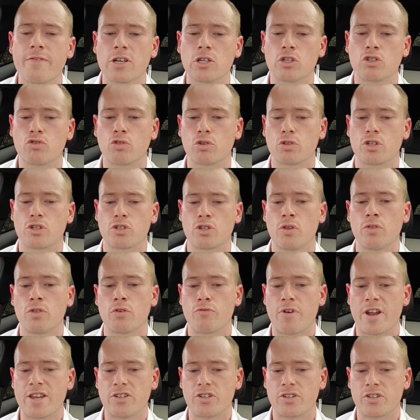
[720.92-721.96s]
instructors on the
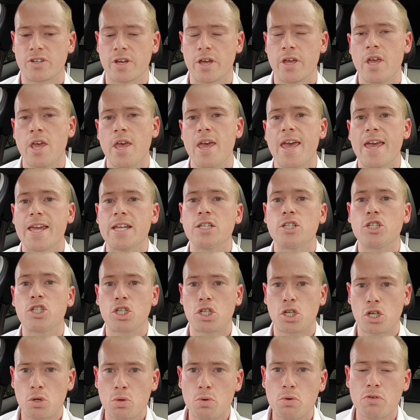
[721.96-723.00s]
register. In
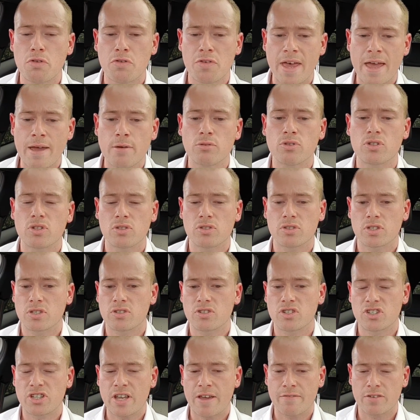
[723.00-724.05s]

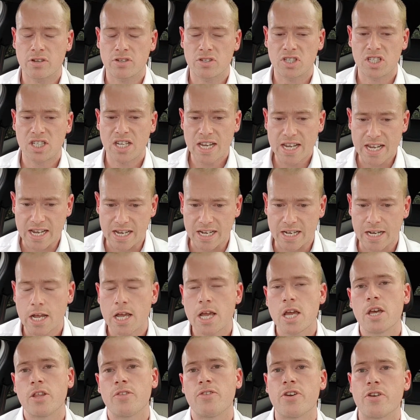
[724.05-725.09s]
2017,
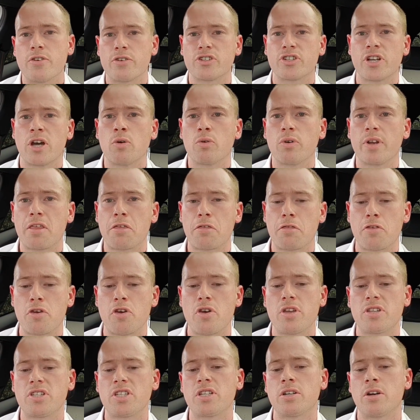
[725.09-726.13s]
there is only
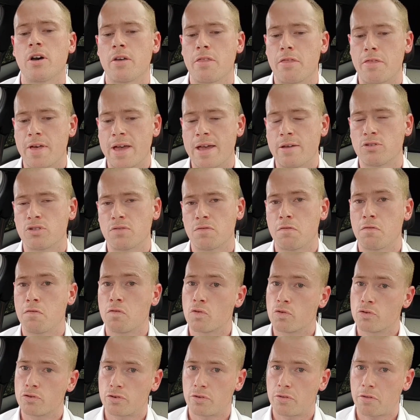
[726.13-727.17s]

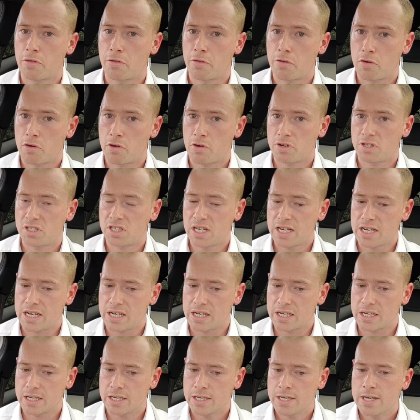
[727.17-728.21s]

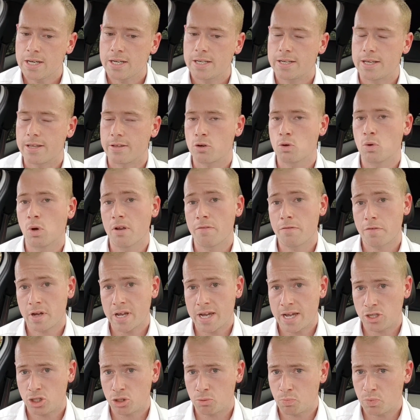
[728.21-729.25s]
39,413. Now, the
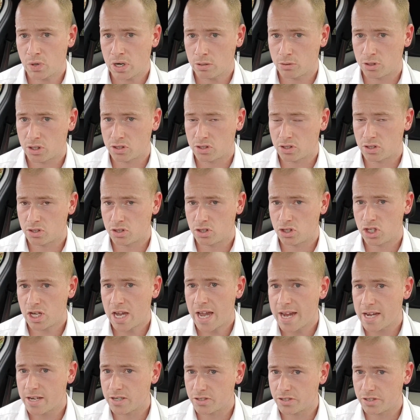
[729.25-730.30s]
qualification process has
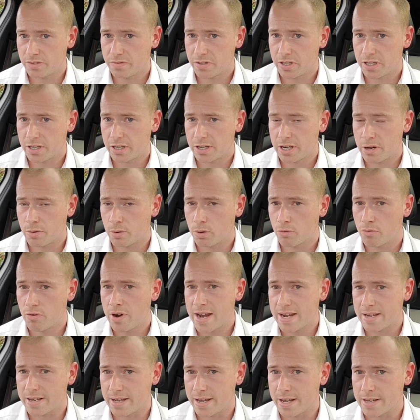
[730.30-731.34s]
changed, if you didn't know
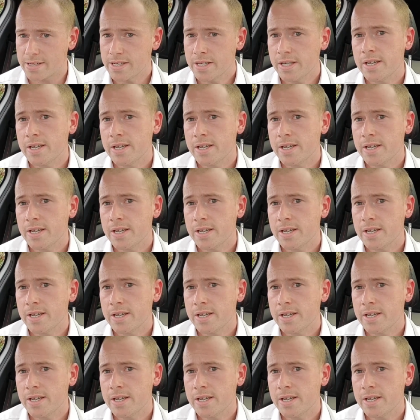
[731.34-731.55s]
already,